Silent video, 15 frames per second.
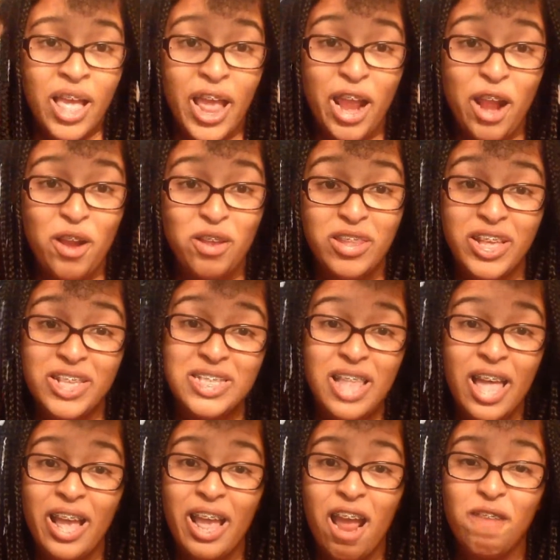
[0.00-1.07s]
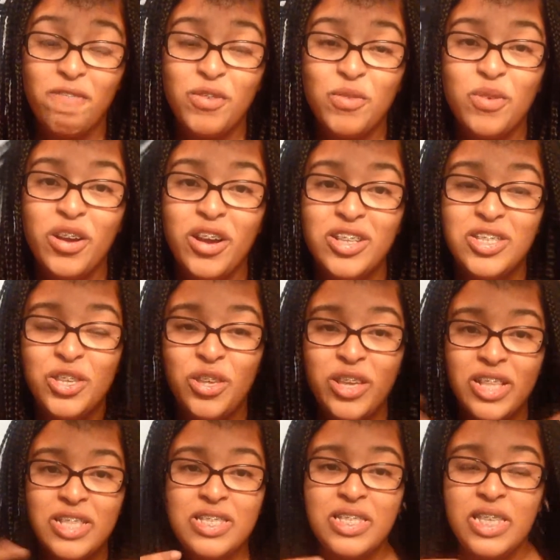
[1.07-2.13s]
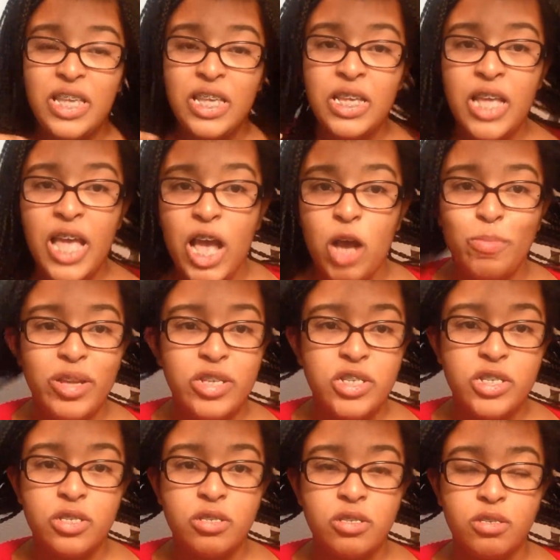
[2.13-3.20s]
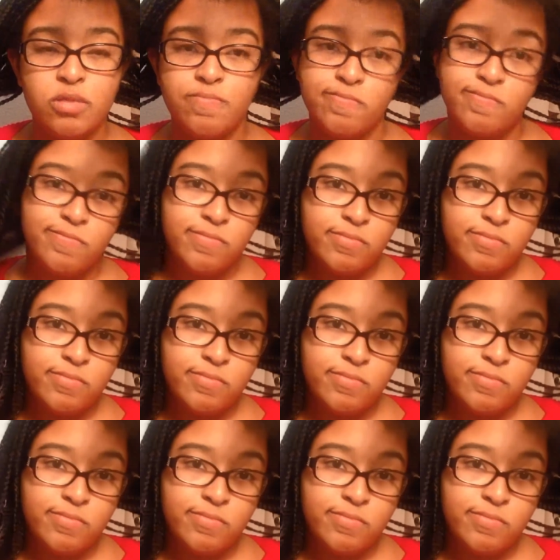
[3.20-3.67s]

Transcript: hair looks like afterwards, so you can see how much it's